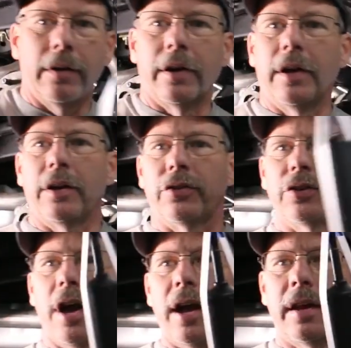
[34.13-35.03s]
going to get a
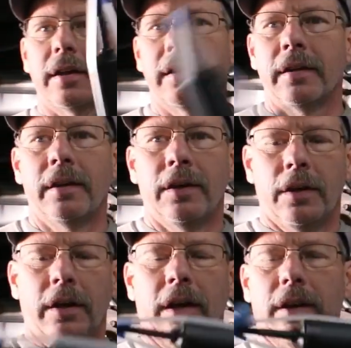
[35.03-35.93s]
shock,
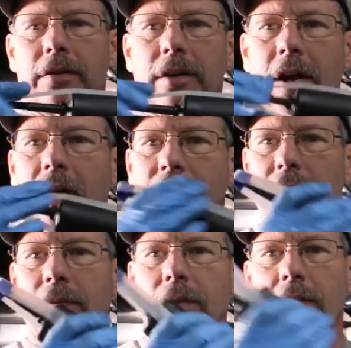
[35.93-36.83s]
and it's going to
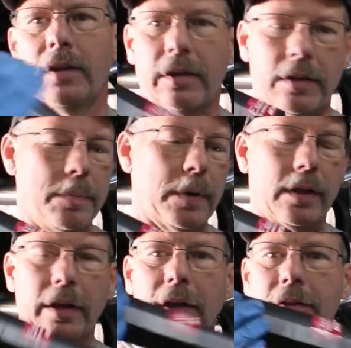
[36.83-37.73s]
have,
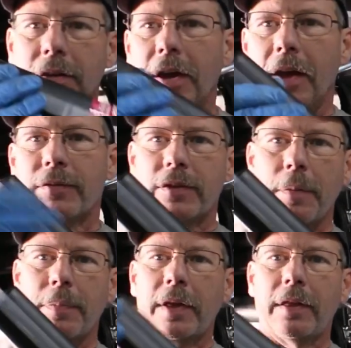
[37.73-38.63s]
typically it's going to have
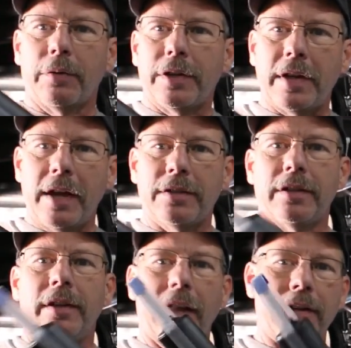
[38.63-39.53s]
something that retains
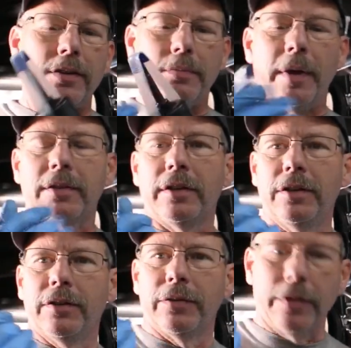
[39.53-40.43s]
it, and that just makes it
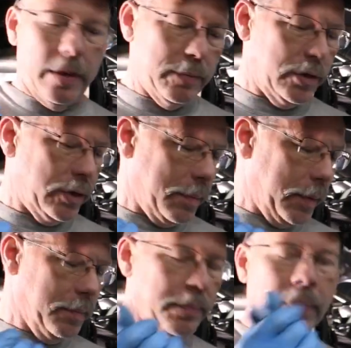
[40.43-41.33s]
easier for them to ship
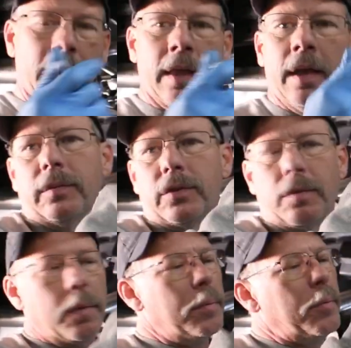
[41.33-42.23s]
them.
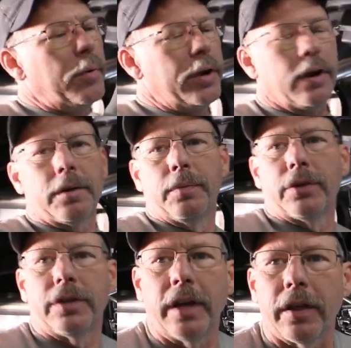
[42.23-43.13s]
Some of them are pretty hard to
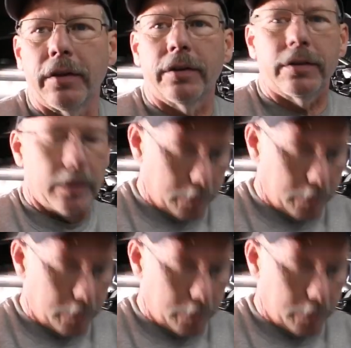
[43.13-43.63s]
push together, some